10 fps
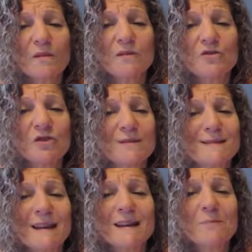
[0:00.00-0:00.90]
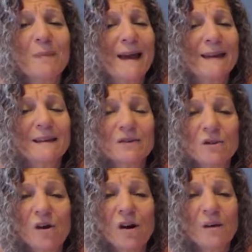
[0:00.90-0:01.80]
just getting back
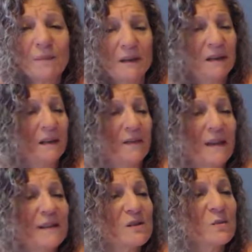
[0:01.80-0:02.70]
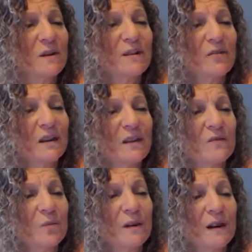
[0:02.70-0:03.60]
into harmony again. That's what I think
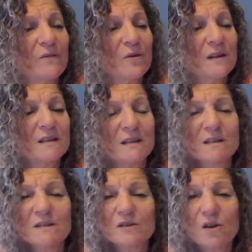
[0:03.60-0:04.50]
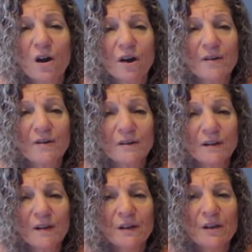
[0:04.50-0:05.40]
of whenever I see this card.
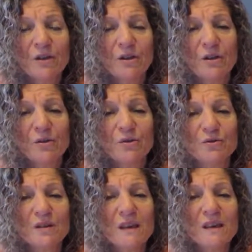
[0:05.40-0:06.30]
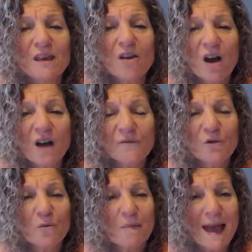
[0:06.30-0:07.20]
You know, you're taking off
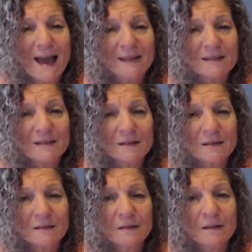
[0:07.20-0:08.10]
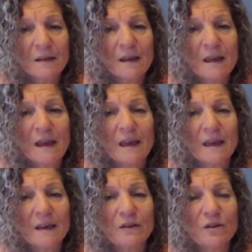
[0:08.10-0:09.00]
your mask,
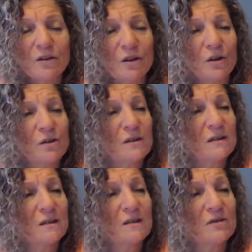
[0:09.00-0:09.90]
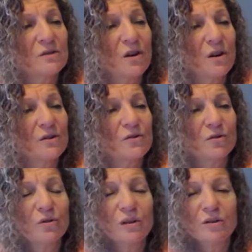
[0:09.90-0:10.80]
and, you know, because in this card,
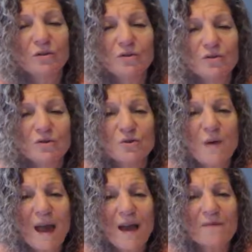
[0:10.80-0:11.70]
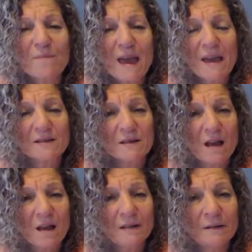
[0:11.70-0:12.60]
you have a mask
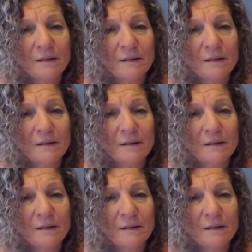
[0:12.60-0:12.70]
on,